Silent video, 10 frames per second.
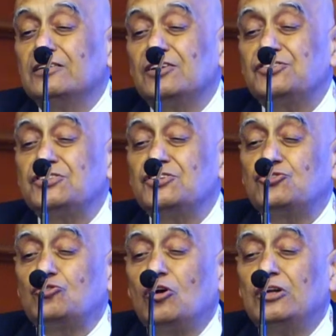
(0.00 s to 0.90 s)
the
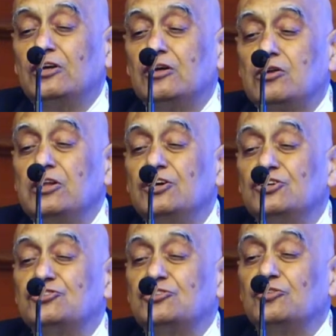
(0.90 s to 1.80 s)
systolic
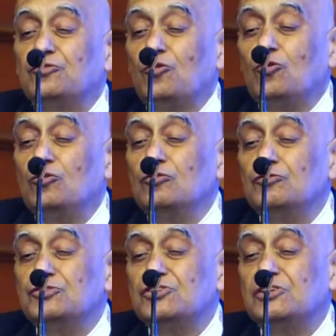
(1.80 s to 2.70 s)
regurgitant flow,
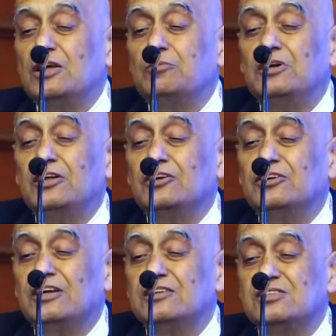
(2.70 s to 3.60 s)
which is labeled
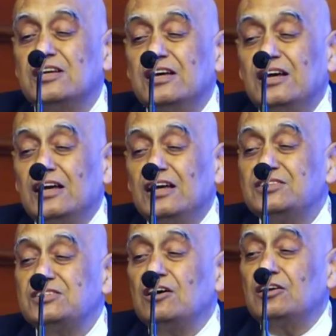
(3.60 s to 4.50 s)
here as
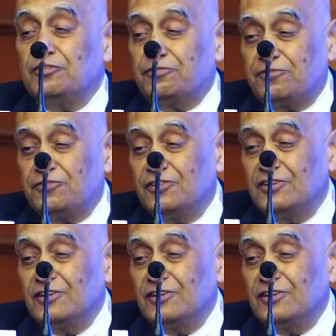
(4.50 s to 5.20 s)
SRF.